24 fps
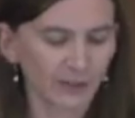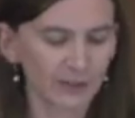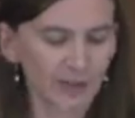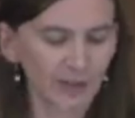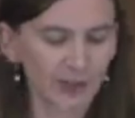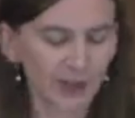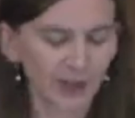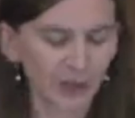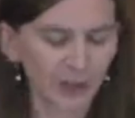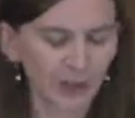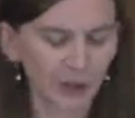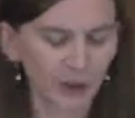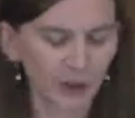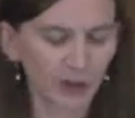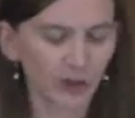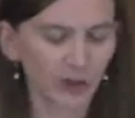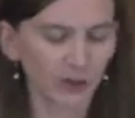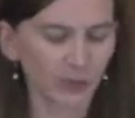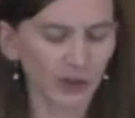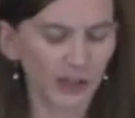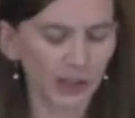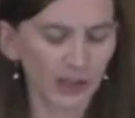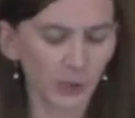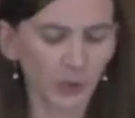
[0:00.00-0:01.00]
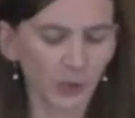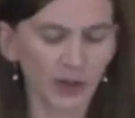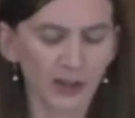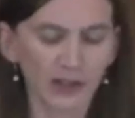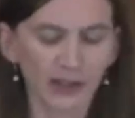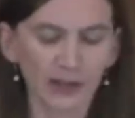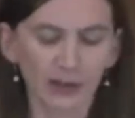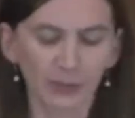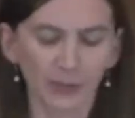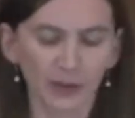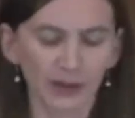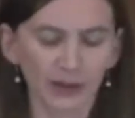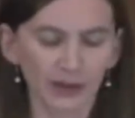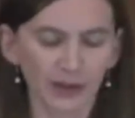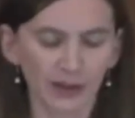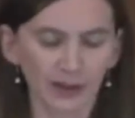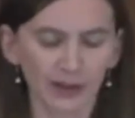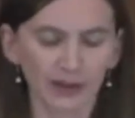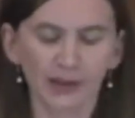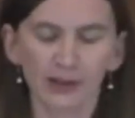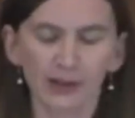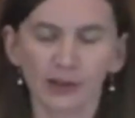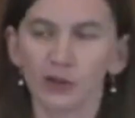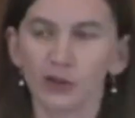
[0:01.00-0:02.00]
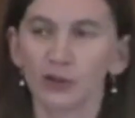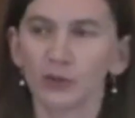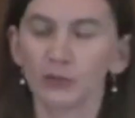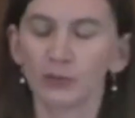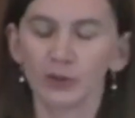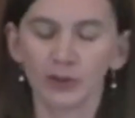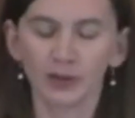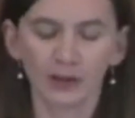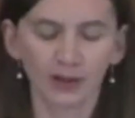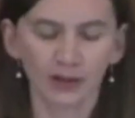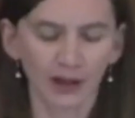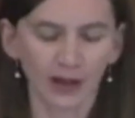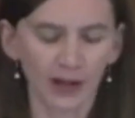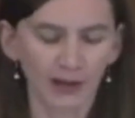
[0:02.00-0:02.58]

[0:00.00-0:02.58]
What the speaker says: Each circle meets once a month on Zoom,